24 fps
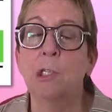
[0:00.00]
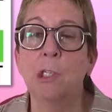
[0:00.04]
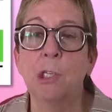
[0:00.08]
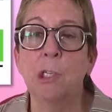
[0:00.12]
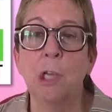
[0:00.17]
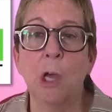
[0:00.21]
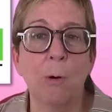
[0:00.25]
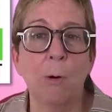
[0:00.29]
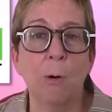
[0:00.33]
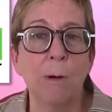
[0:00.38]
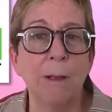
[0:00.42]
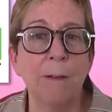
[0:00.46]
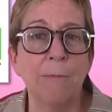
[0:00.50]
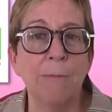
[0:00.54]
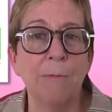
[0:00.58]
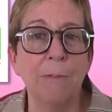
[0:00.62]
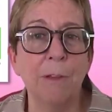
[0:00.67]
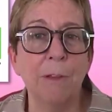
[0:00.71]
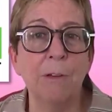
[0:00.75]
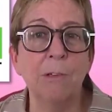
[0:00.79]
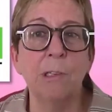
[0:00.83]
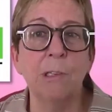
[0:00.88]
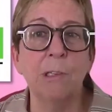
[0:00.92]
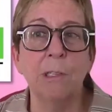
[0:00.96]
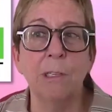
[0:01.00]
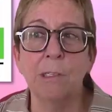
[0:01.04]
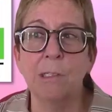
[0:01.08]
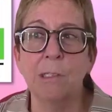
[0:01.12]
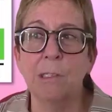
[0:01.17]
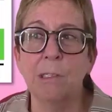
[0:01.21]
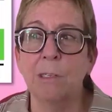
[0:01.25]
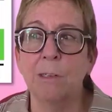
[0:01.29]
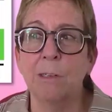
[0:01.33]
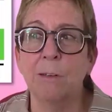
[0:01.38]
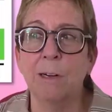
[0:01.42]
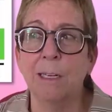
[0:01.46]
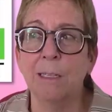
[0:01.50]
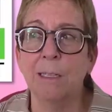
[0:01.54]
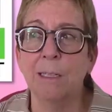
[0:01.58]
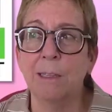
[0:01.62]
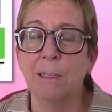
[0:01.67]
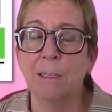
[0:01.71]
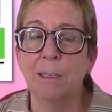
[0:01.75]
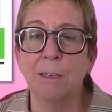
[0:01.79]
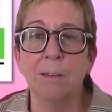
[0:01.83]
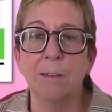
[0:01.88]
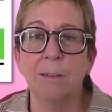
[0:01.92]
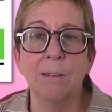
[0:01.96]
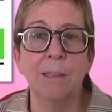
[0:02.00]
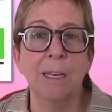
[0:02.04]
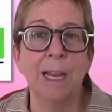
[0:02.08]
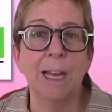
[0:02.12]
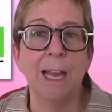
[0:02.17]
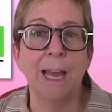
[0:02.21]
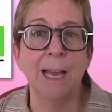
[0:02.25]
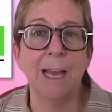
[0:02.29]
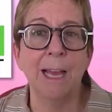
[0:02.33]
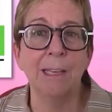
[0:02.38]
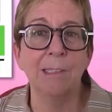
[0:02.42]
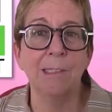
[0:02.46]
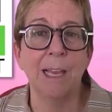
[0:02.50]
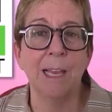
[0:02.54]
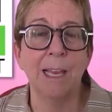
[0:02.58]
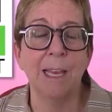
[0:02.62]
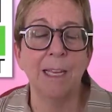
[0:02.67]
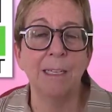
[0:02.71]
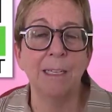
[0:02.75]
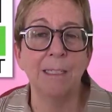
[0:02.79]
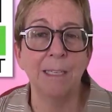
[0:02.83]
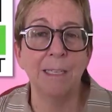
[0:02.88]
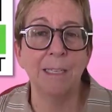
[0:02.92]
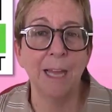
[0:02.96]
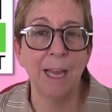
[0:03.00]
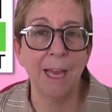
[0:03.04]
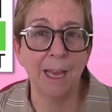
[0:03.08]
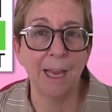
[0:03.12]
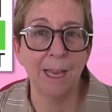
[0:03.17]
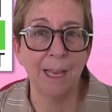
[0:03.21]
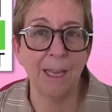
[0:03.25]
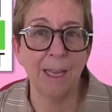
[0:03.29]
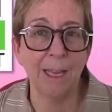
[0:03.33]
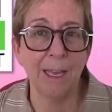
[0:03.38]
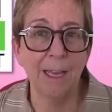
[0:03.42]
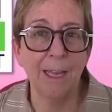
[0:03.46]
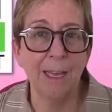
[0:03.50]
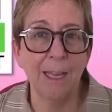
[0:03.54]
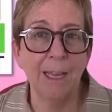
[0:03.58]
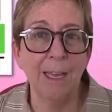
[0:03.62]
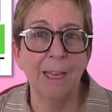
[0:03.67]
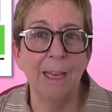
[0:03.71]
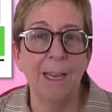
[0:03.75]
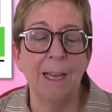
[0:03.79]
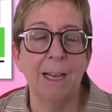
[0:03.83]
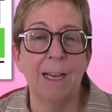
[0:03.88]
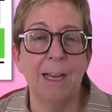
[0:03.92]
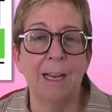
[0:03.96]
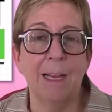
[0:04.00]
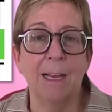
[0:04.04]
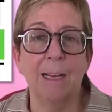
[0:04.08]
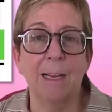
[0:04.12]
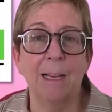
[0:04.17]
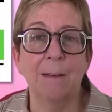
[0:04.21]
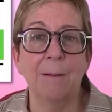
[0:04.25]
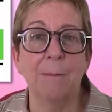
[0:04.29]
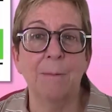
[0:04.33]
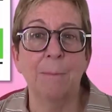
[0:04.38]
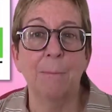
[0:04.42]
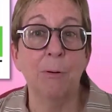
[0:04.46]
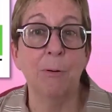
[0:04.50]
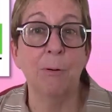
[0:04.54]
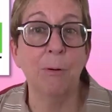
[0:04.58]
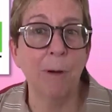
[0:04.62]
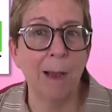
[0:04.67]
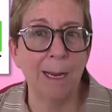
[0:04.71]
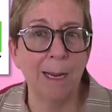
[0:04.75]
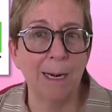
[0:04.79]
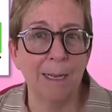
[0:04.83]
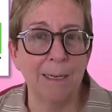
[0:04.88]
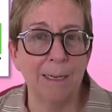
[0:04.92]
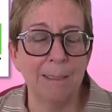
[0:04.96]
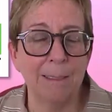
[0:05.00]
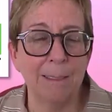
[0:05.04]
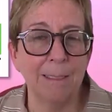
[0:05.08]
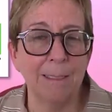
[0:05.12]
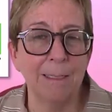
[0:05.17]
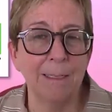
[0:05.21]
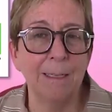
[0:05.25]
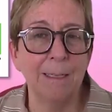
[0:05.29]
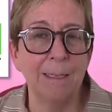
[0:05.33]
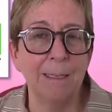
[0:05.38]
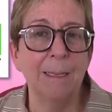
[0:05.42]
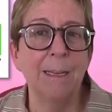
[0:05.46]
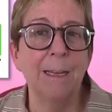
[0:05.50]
So if there's a listener out there that has a tech product